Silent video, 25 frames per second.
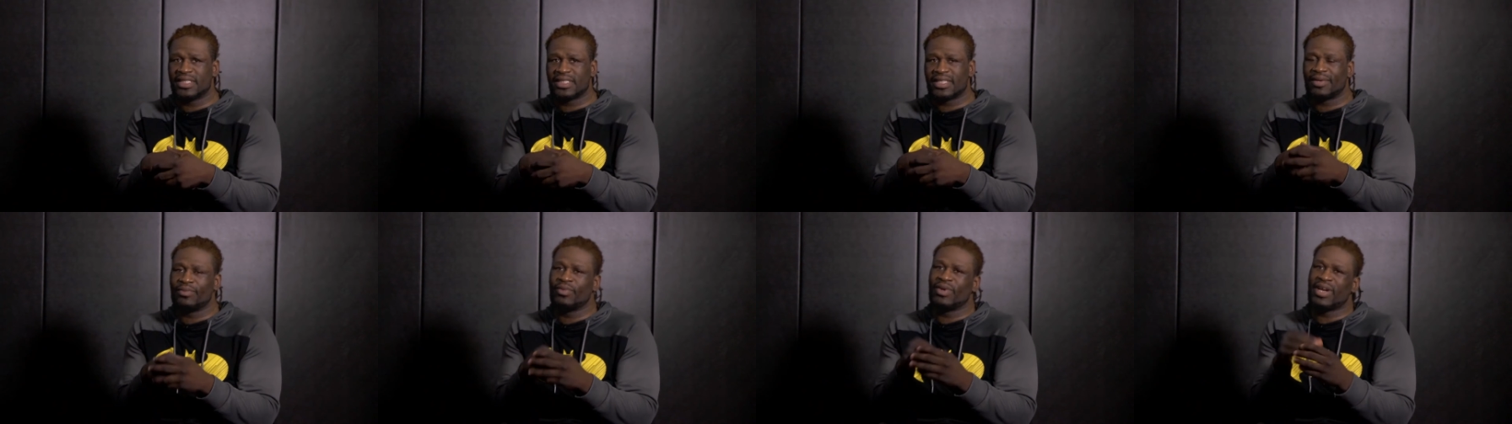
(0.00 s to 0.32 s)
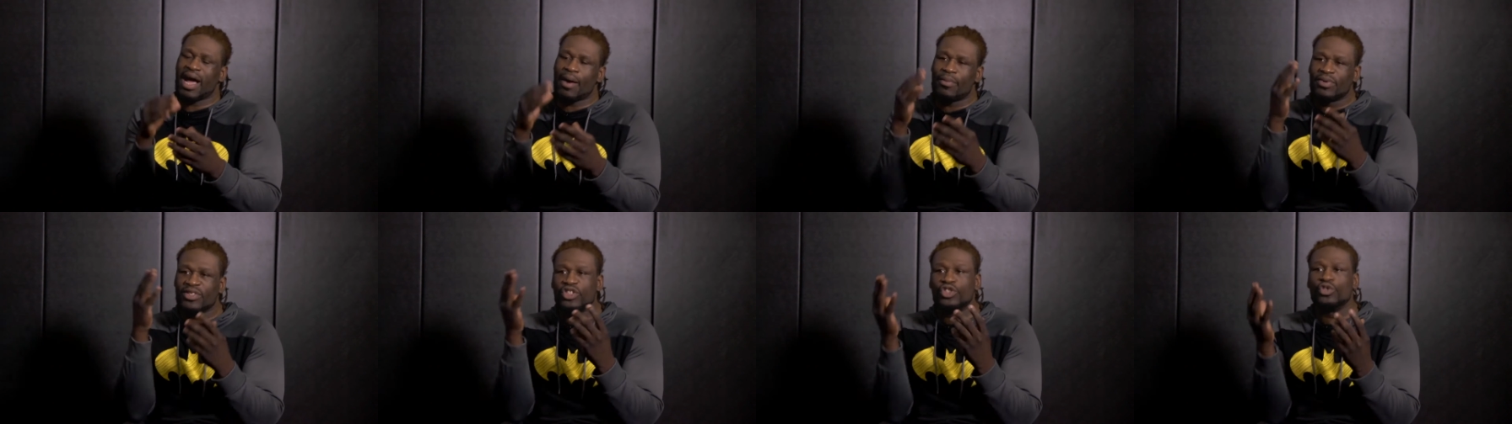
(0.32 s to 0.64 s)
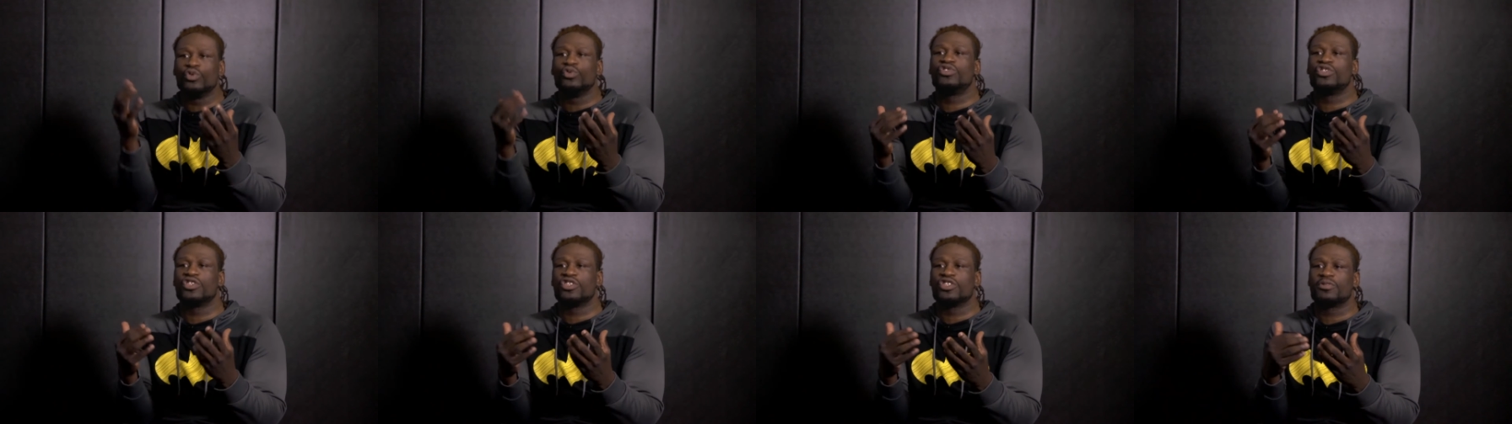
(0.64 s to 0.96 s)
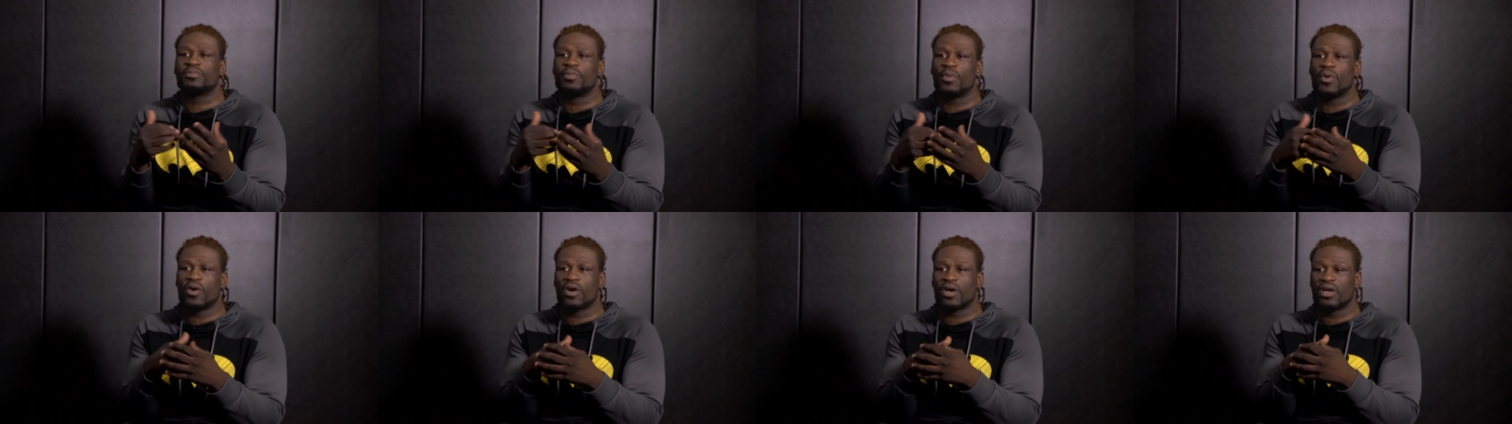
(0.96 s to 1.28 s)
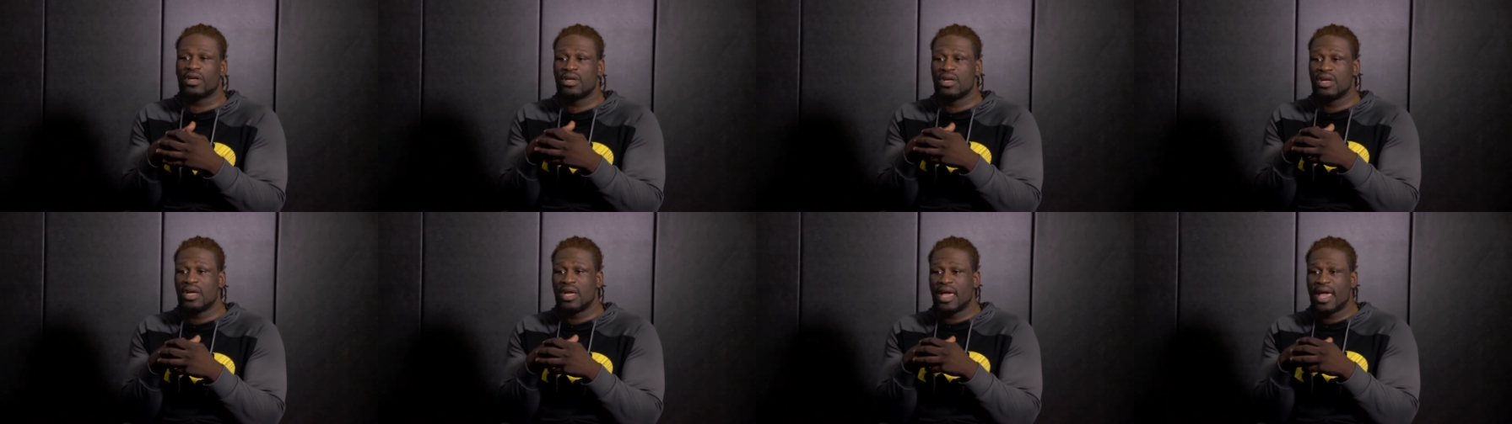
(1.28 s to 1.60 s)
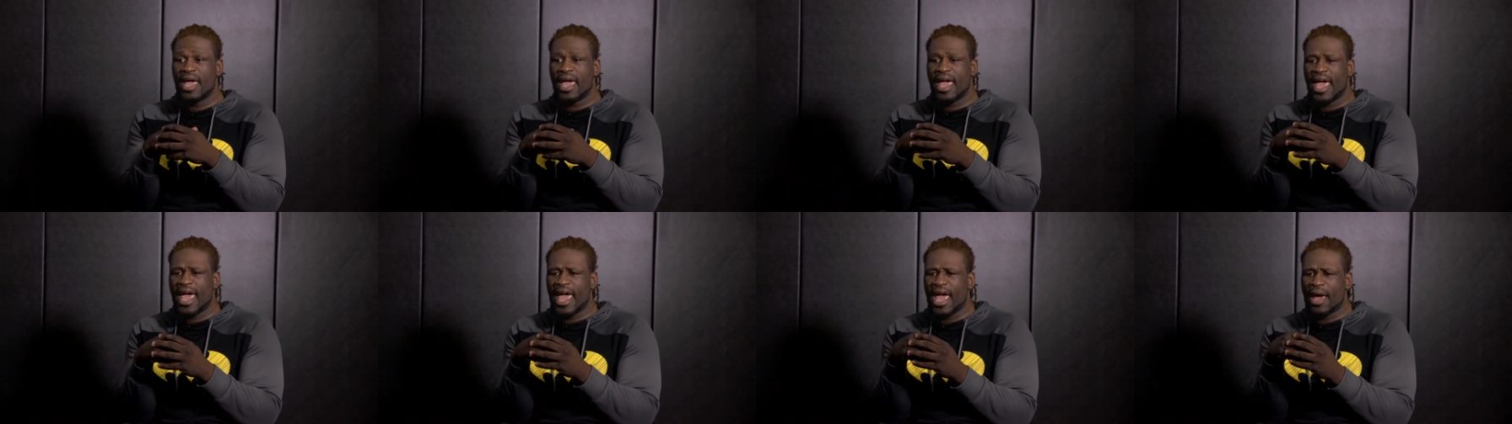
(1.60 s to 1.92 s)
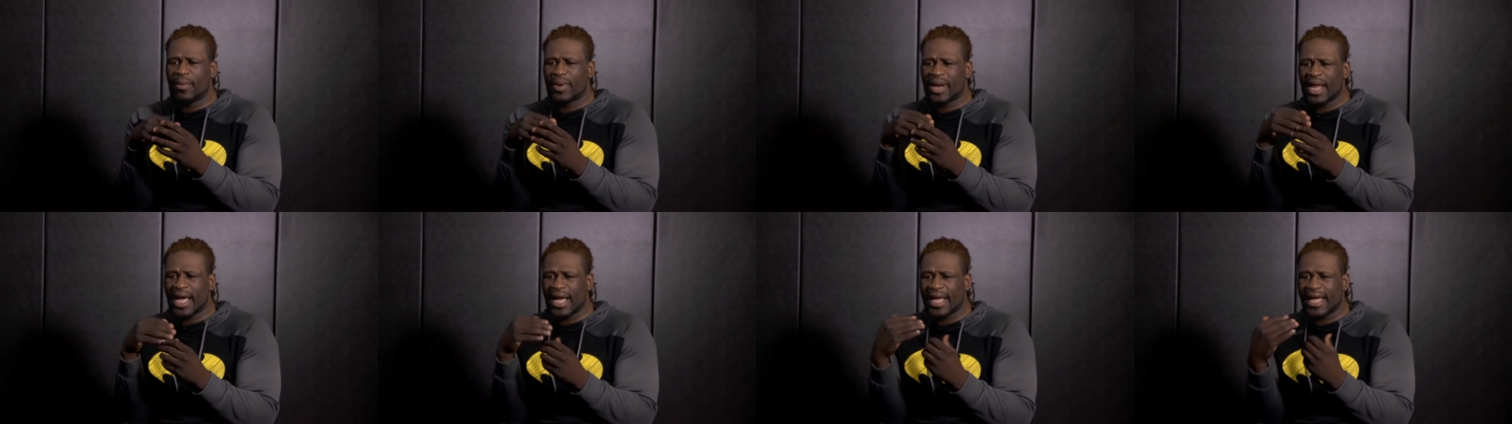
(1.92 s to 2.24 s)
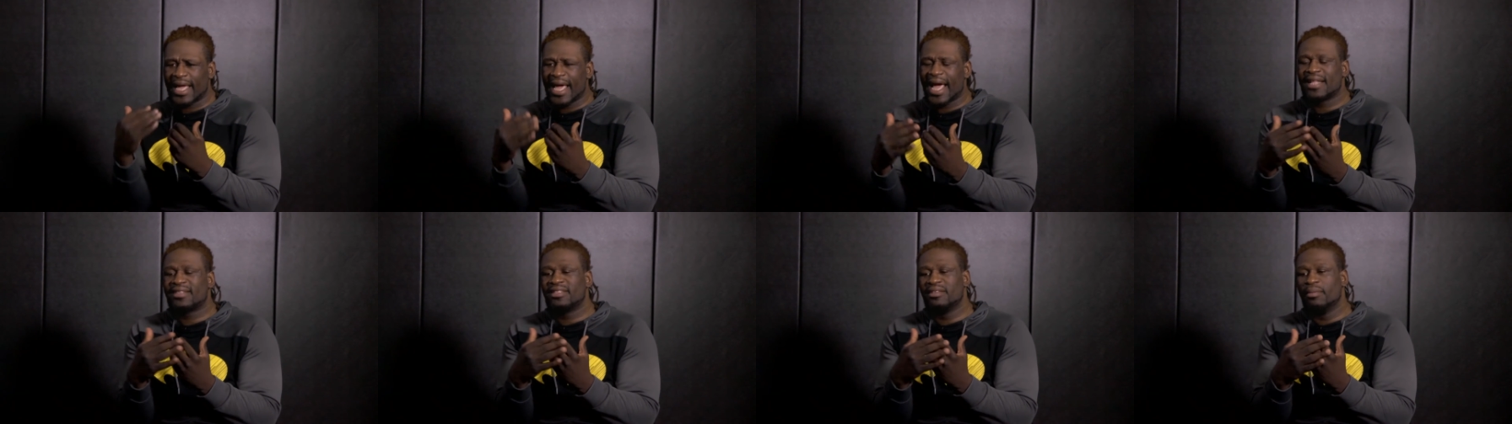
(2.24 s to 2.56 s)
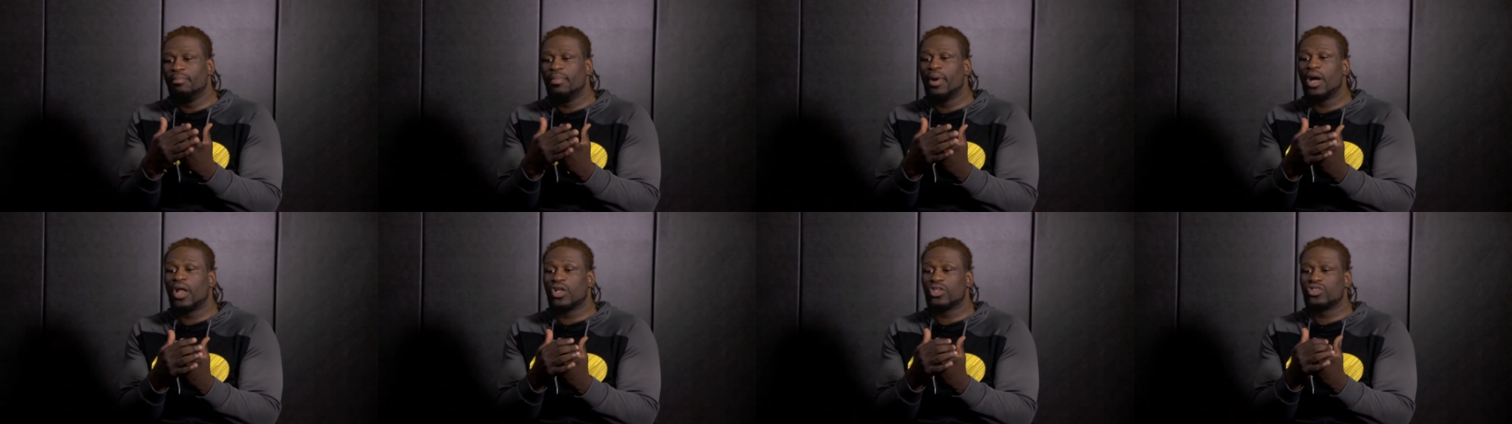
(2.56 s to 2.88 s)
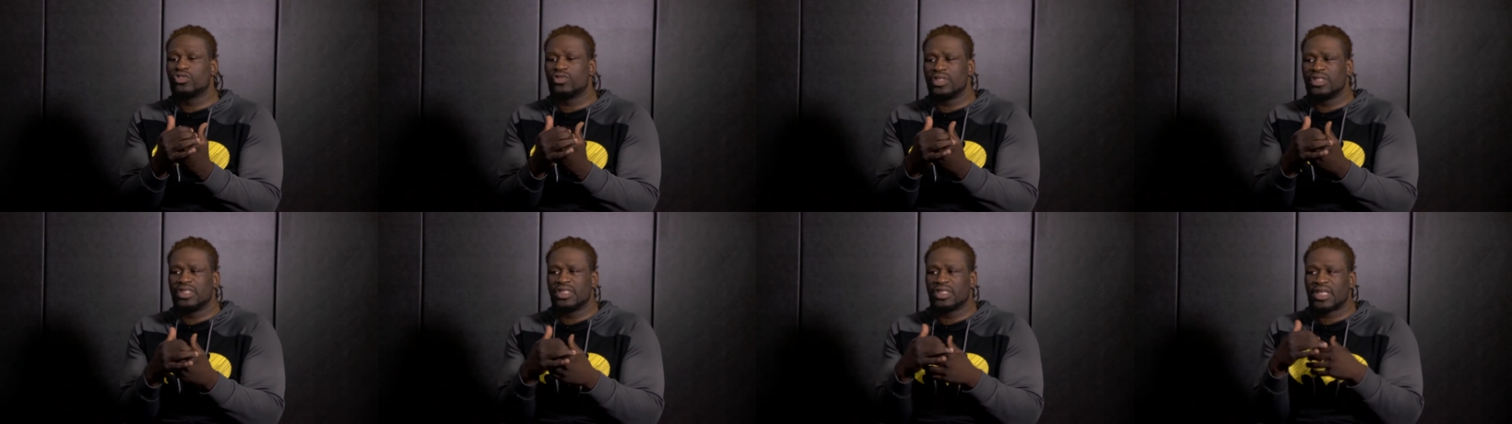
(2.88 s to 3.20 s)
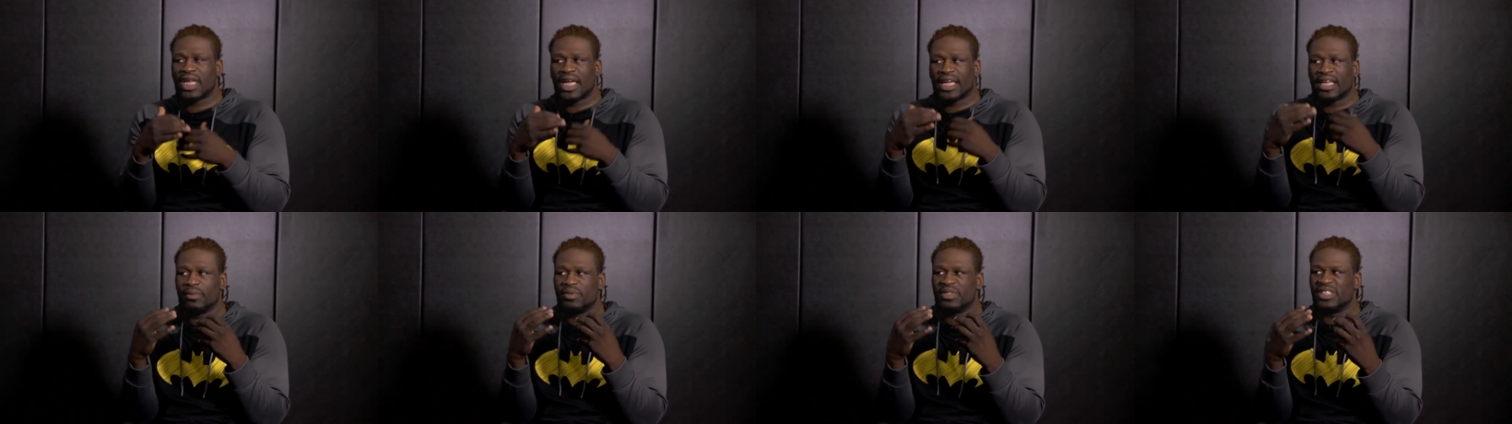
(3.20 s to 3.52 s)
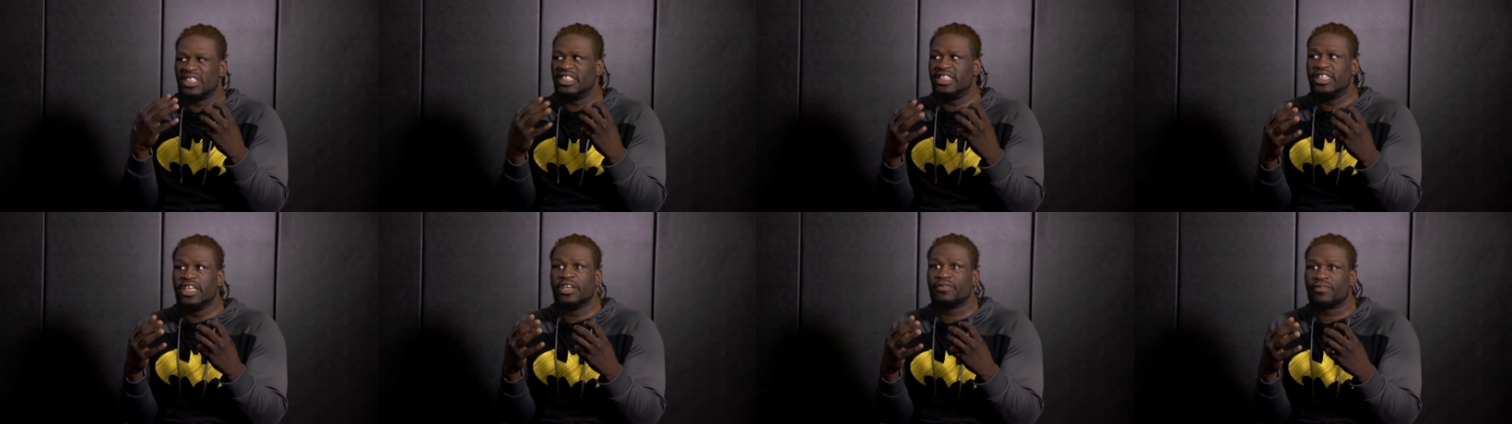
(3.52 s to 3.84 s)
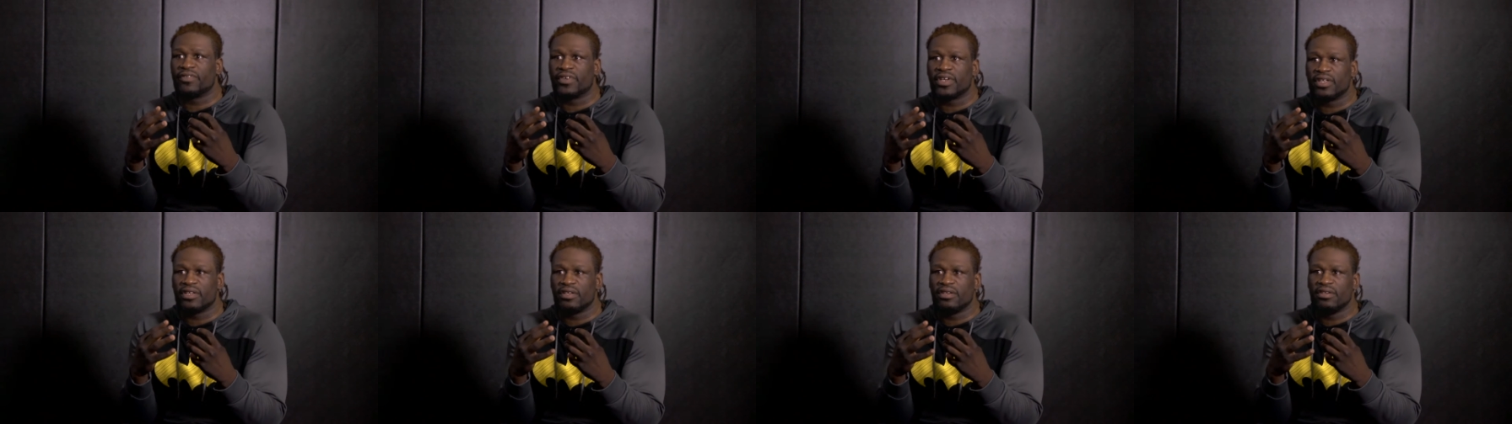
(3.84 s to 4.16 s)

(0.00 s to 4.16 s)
just, I was new to the sport. And when I got to Bellator, it's just like, it was different.